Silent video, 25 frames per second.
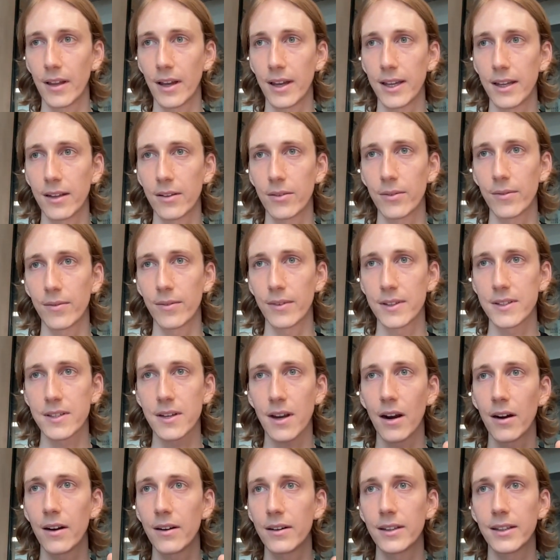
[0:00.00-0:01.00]
it is
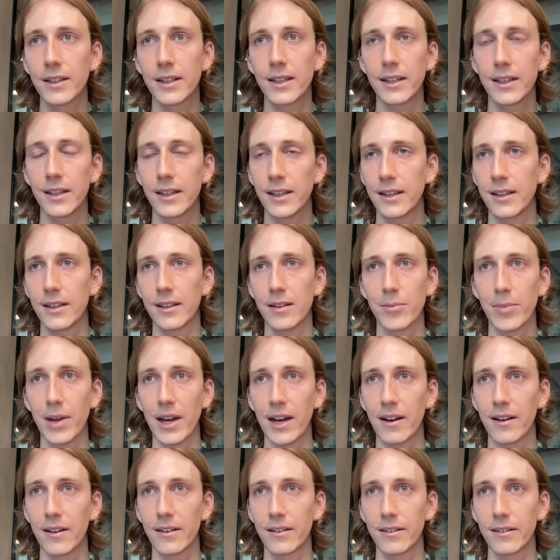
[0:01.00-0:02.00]
currently in
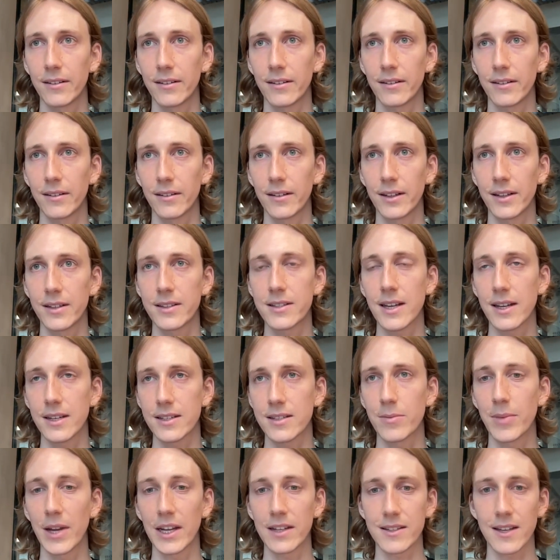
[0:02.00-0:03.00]
about,
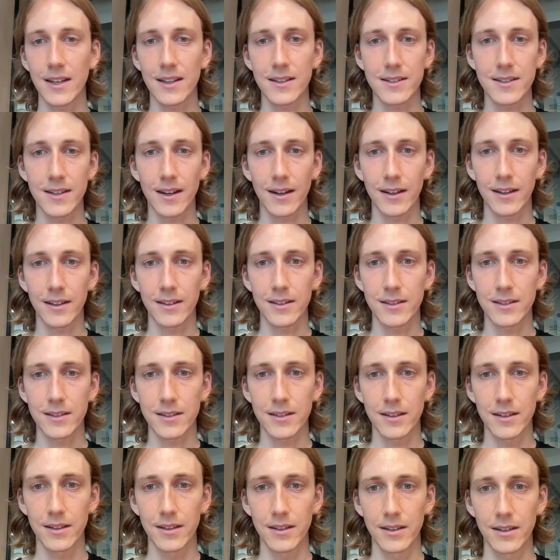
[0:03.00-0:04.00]
takes about 10
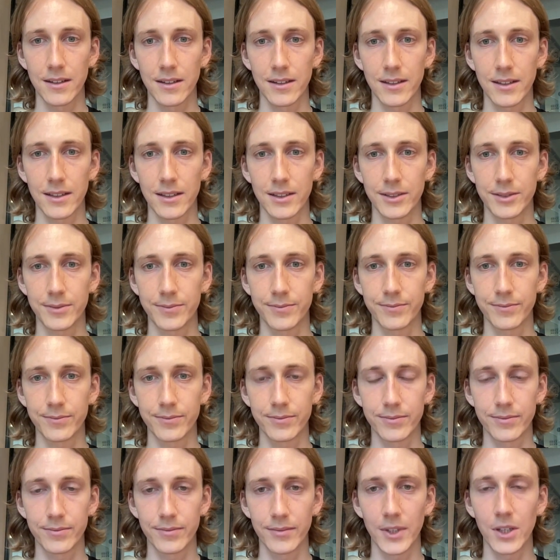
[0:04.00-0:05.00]
seconds on
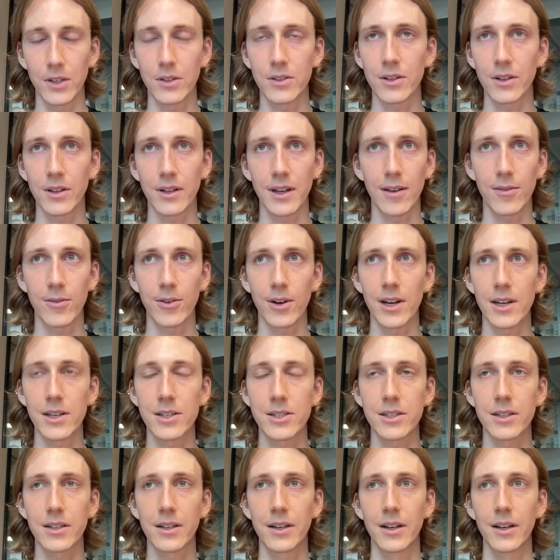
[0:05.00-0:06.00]

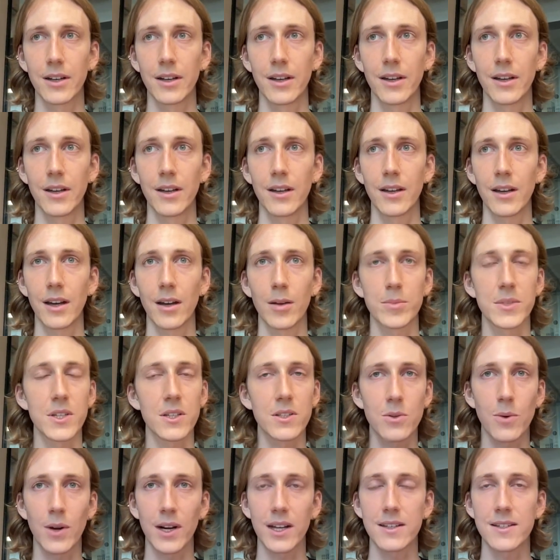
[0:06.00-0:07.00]
average, up to
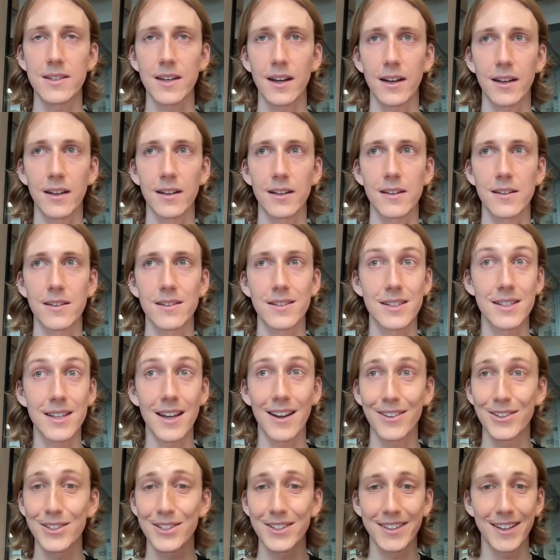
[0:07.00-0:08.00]
20 seconds,
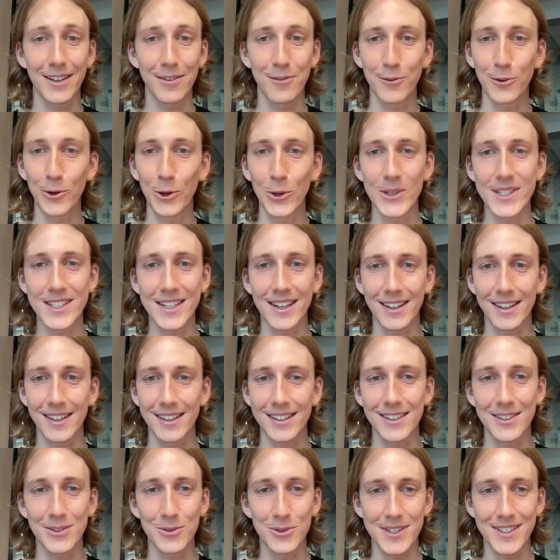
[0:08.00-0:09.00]
down to like 4
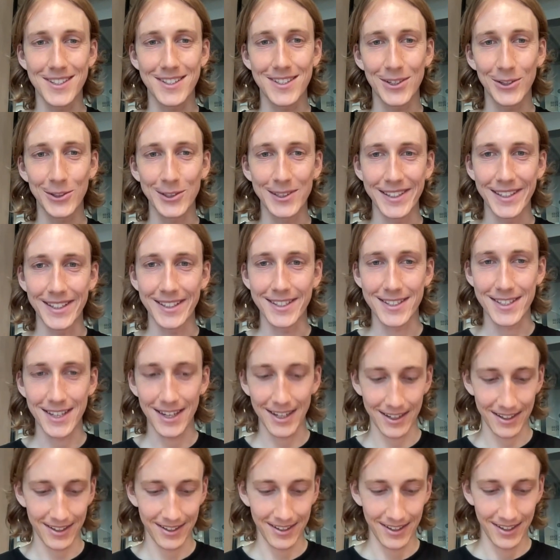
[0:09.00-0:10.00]
seconds, which is totally
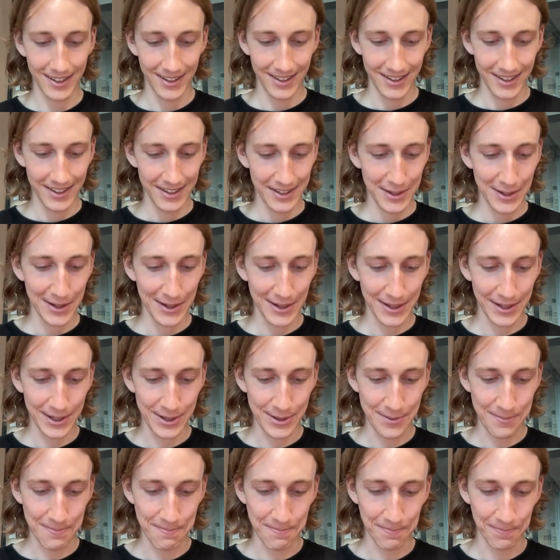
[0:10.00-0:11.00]
insane.
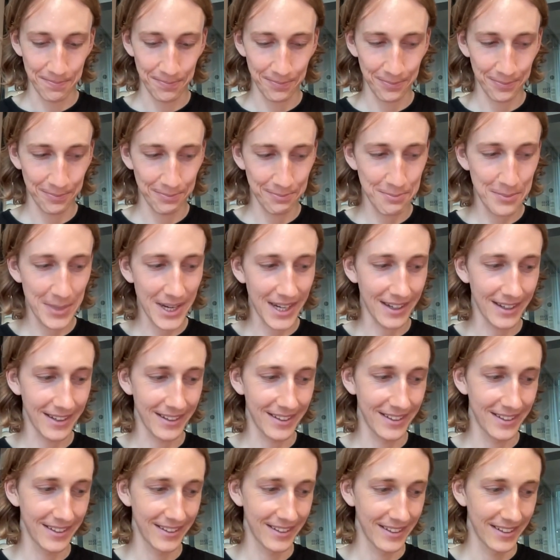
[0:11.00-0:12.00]

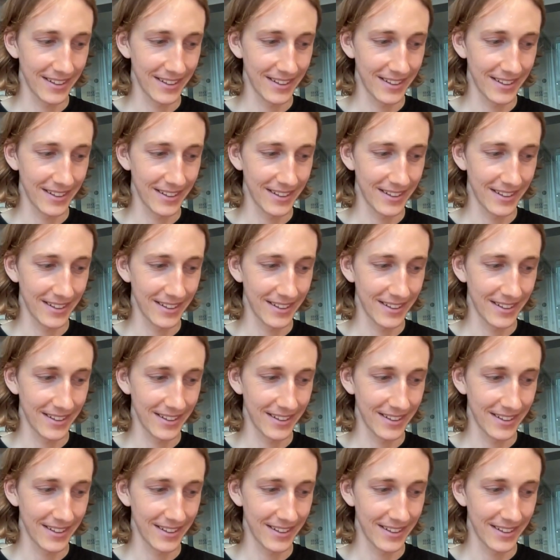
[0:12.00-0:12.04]
But